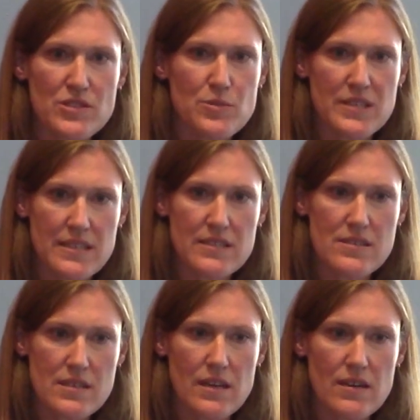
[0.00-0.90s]
20
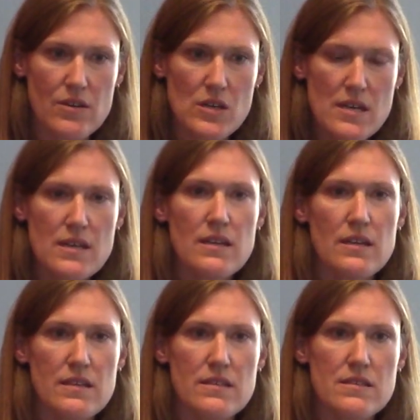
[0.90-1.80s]
years ago,
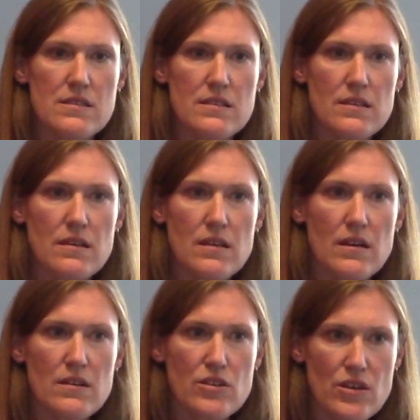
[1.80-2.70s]
is
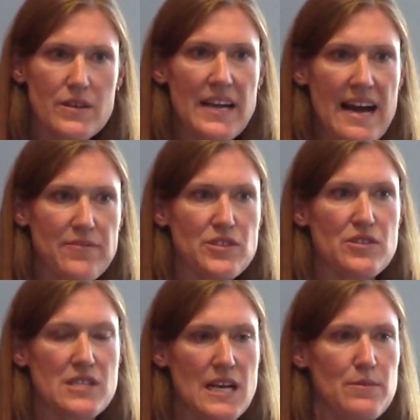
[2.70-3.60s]
going after
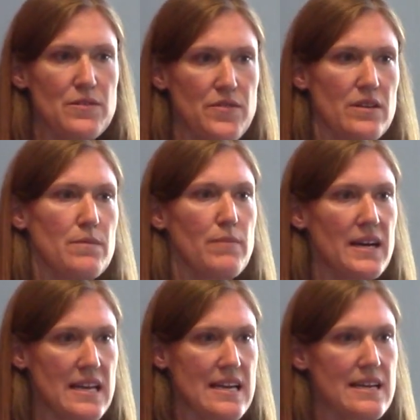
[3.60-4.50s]
some of the
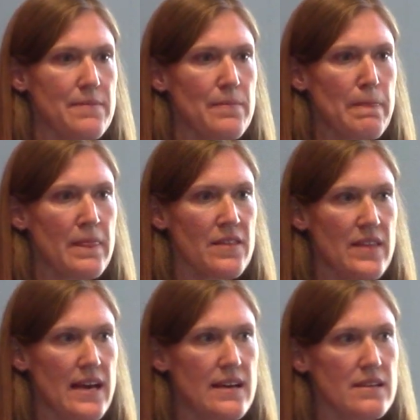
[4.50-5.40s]
money
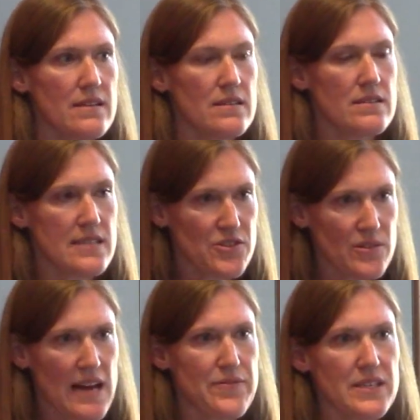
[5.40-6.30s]
that
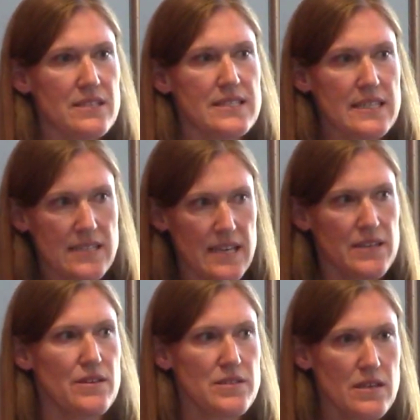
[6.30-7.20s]
Central African
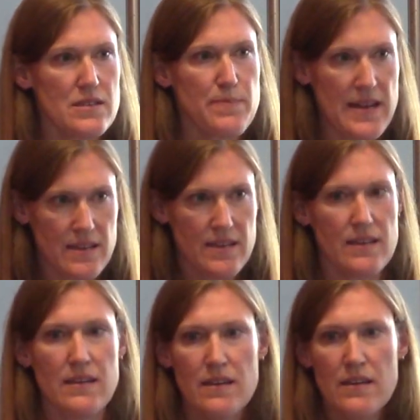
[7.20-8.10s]
dictators are
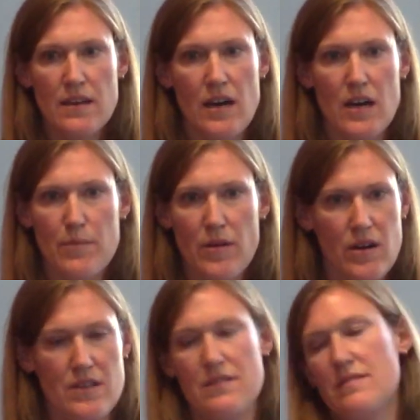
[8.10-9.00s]
spending
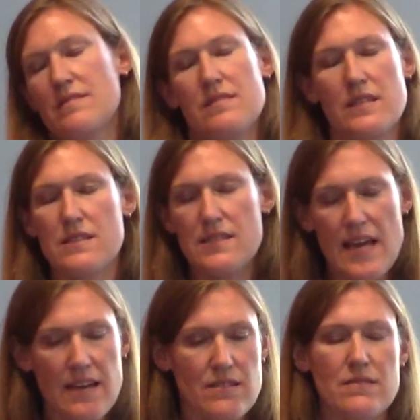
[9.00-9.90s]
on
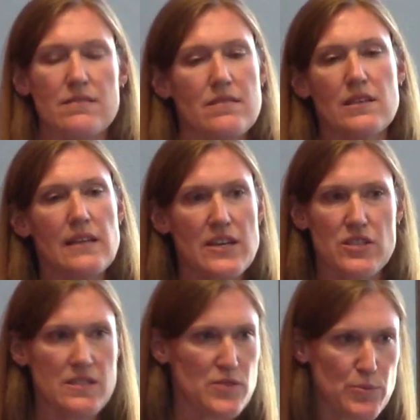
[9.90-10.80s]
insane
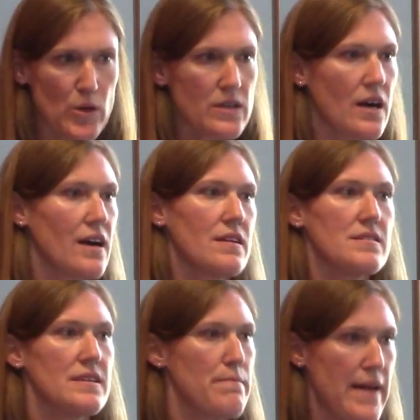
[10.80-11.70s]
collections of sport
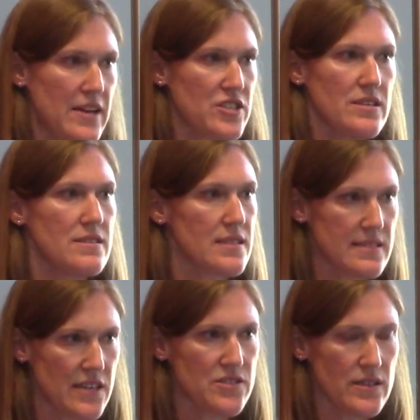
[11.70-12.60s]
cars and mansions, et
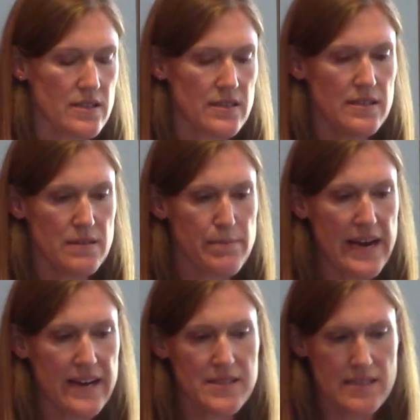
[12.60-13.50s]
cetera, in
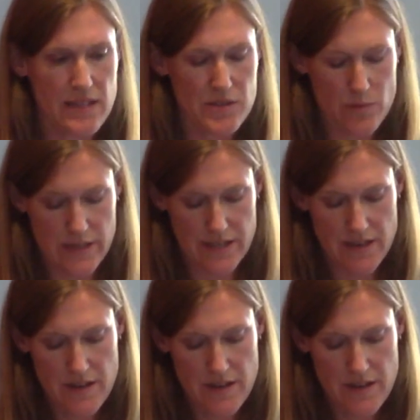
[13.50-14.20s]
Paris and elsewhere.